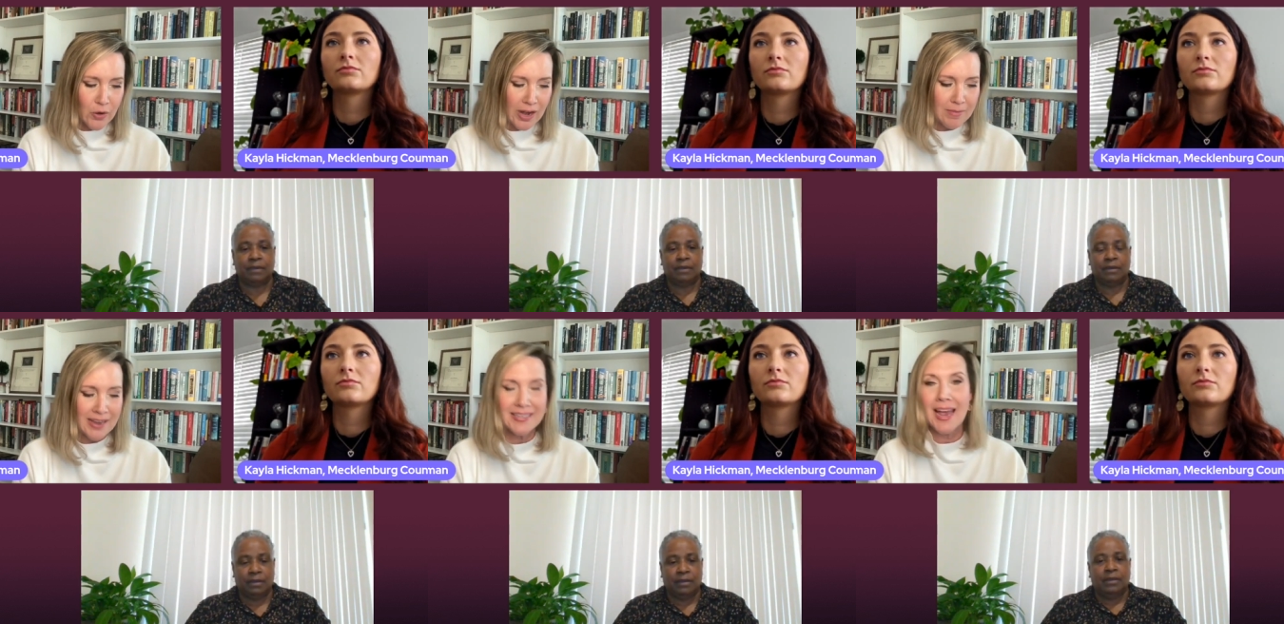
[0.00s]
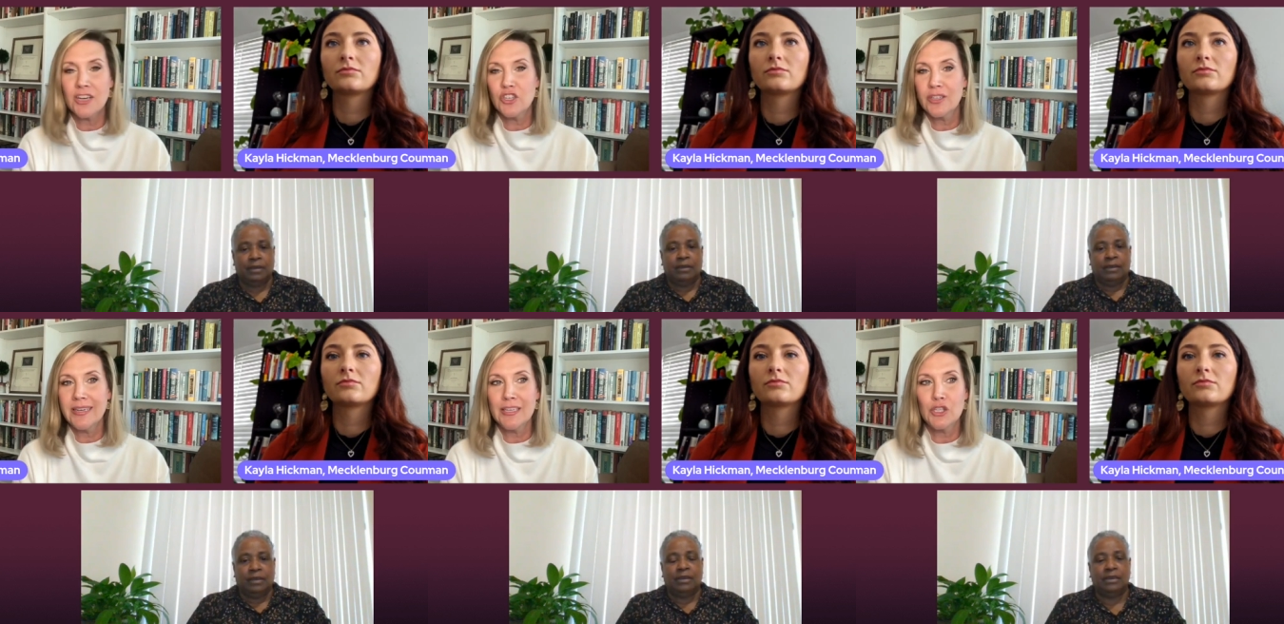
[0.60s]
Speaker 1: program has
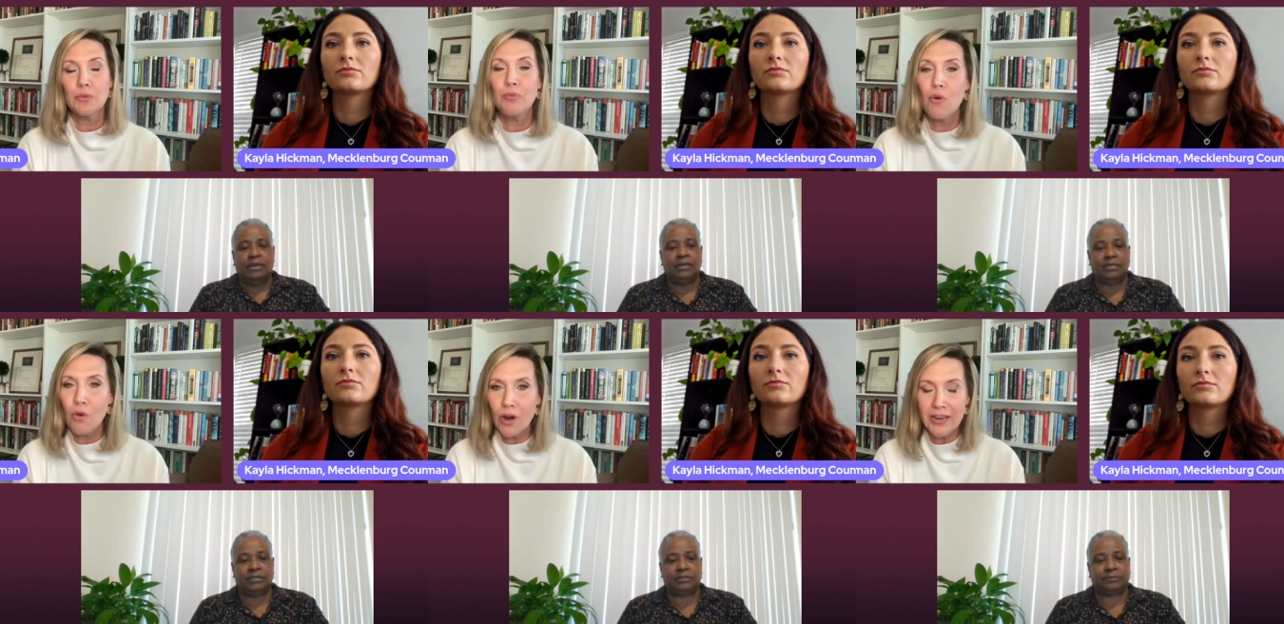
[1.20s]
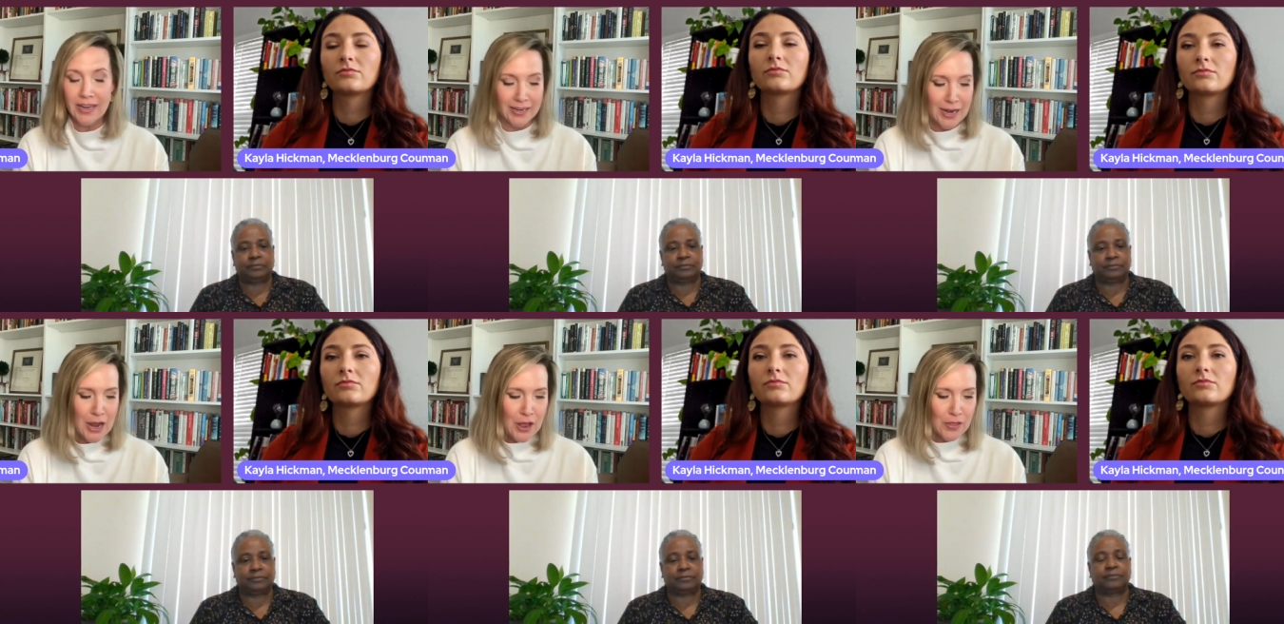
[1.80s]
actually
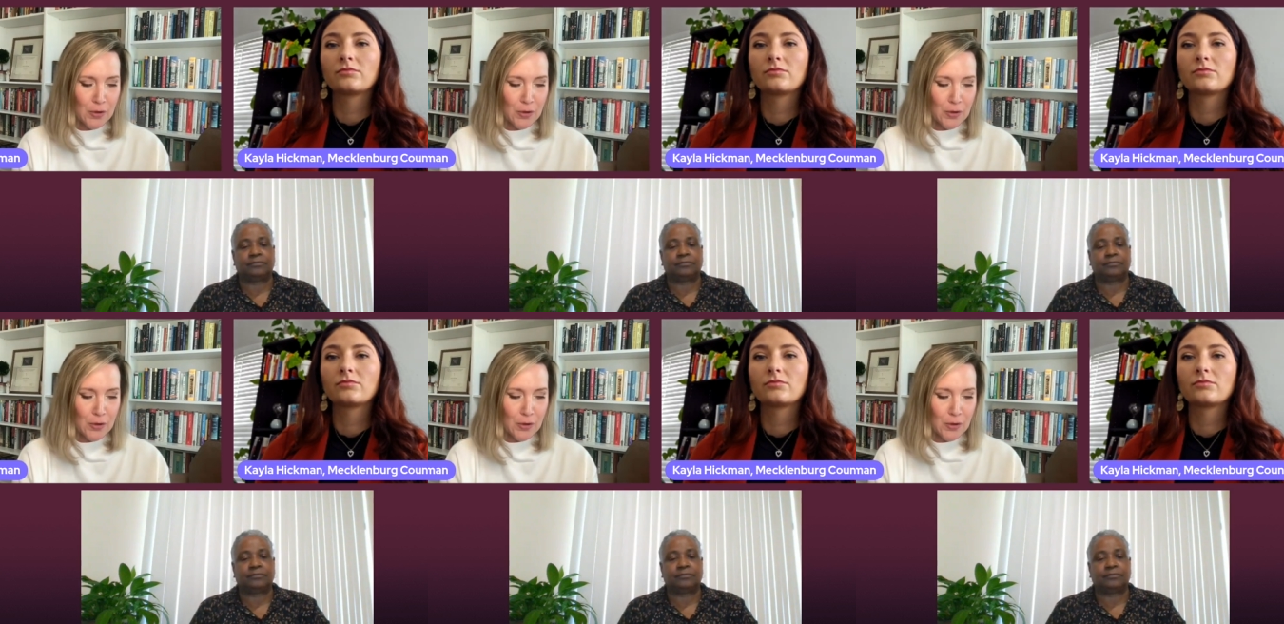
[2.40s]
supported